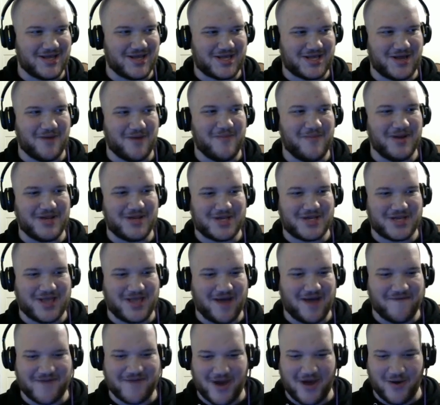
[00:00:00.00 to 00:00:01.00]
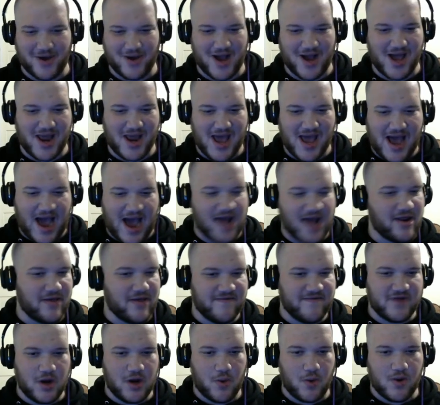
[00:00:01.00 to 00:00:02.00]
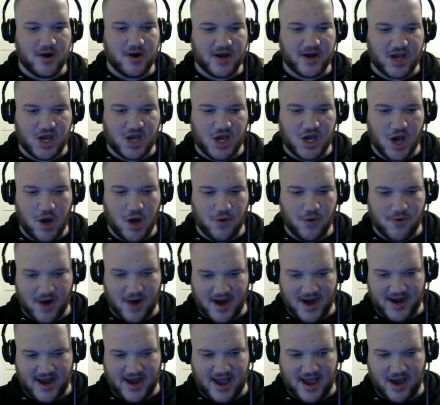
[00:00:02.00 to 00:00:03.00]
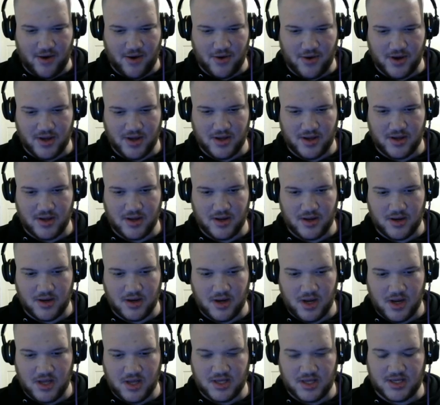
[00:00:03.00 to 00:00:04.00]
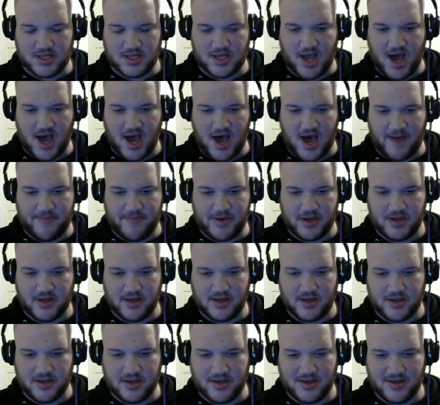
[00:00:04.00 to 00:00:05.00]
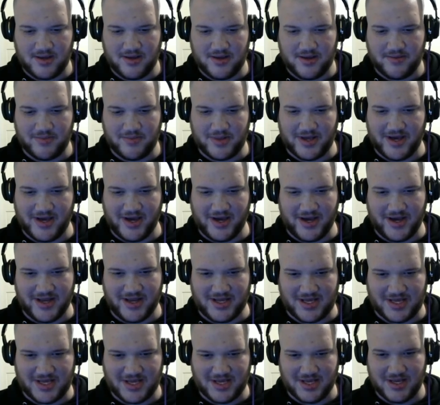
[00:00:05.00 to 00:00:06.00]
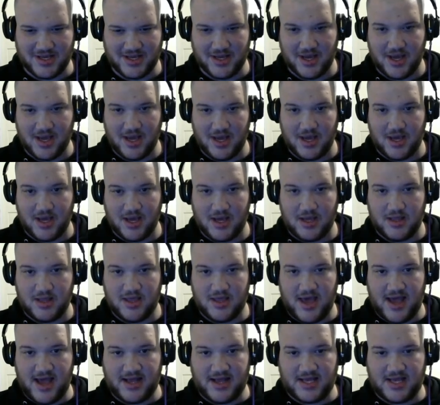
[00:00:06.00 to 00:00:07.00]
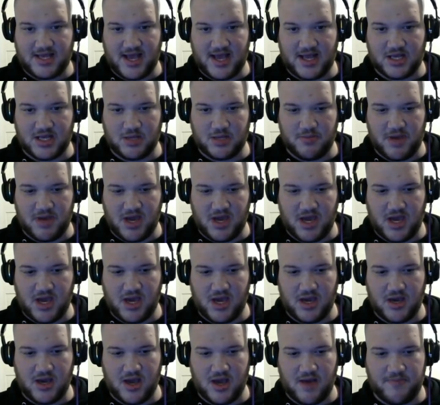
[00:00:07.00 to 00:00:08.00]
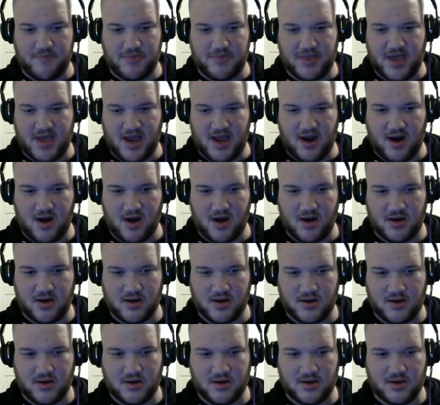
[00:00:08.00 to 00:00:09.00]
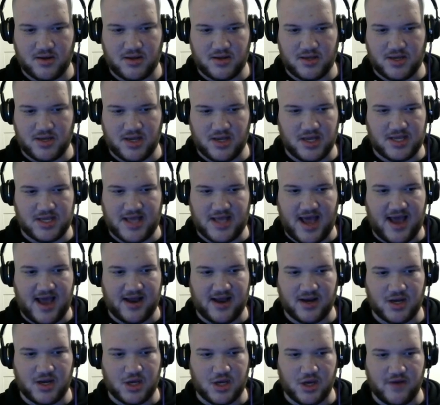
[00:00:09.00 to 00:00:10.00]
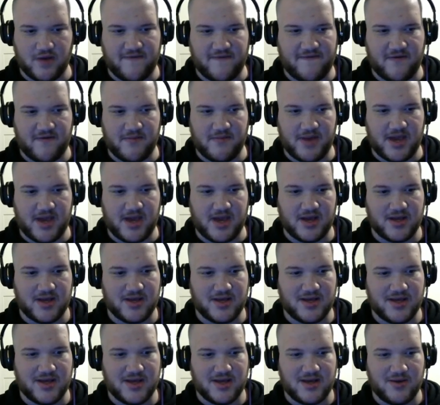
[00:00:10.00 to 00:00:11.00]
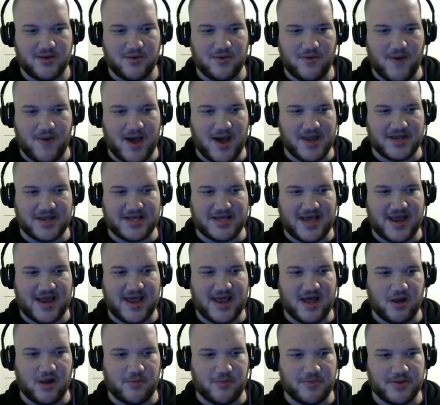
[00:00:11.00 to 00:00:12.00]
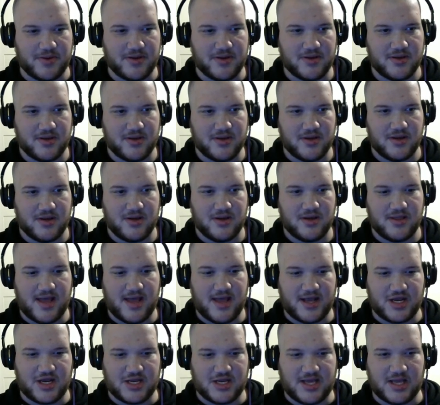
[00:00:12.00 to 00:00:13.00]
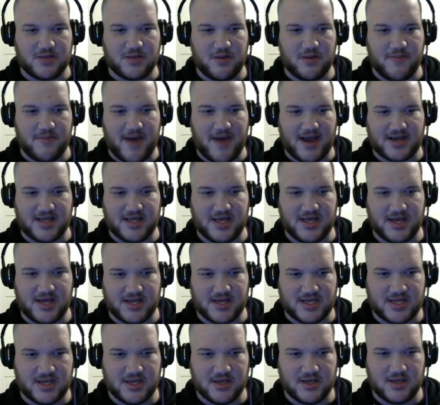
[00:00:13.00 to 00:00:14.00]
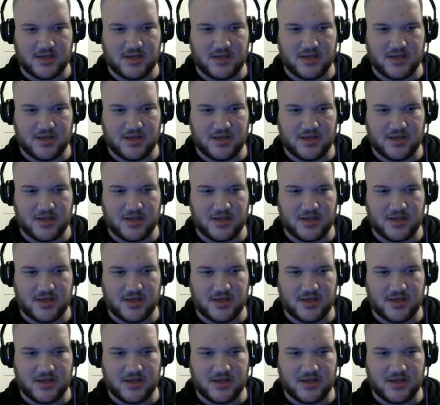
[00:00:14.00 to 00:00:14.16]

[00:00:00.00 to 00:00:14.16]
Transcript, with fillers: There's so much stuff going on. I don't even know where to go right now. Stop. Please. That sends me up there. Is that good for me? Why does that help? That just sends me back to this.